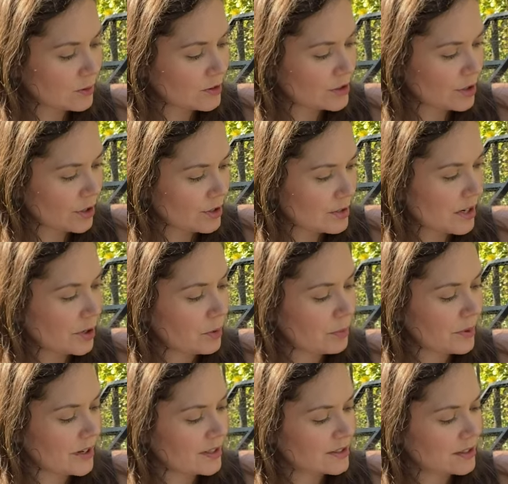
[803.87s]
one turned out
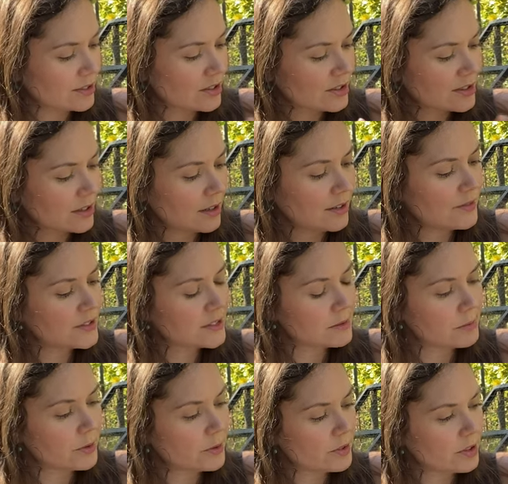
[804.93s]
because it looks kind of
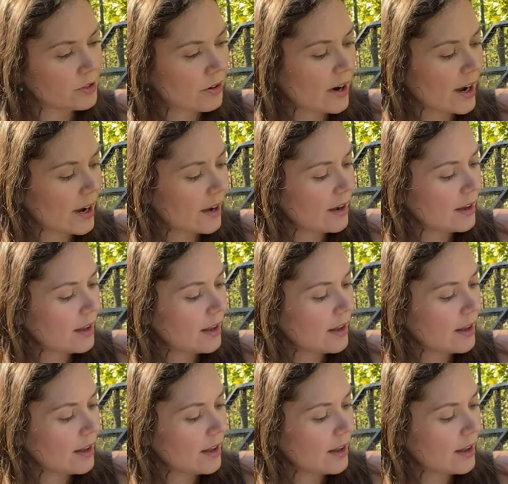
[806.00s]
smoky gray.